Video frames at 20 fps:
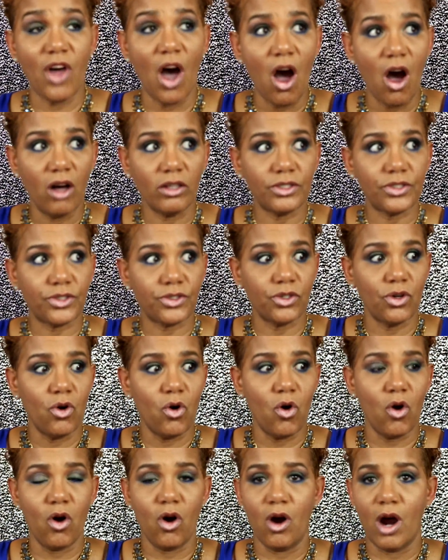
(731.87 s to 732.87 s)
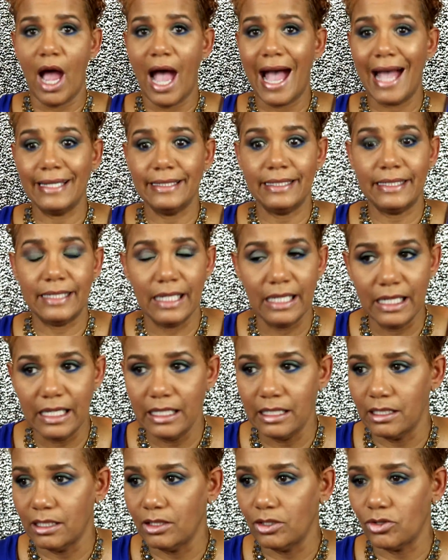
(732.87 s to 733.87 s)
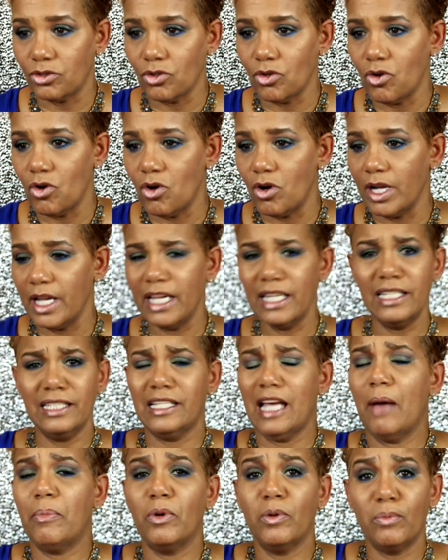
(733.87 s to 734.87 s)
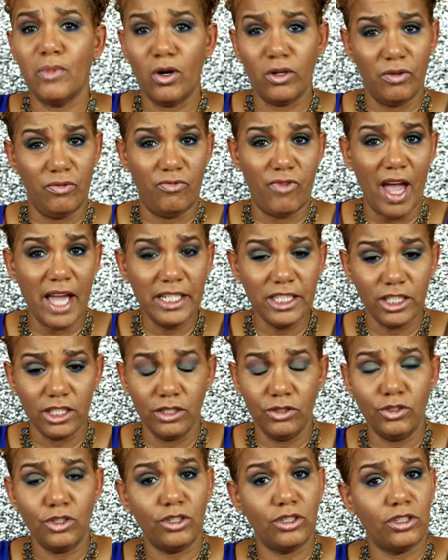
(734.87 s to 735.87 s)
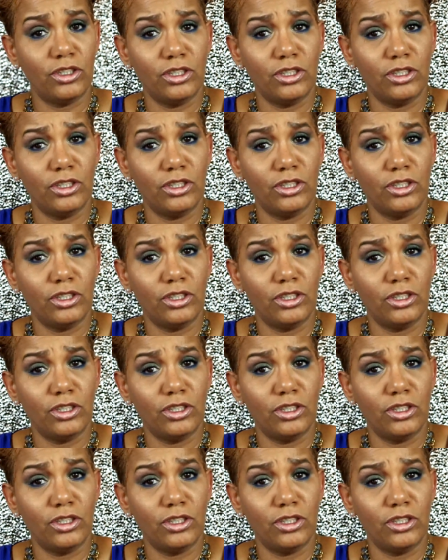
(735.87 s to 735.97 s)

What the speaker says: thoughts or ideas or any type of motivation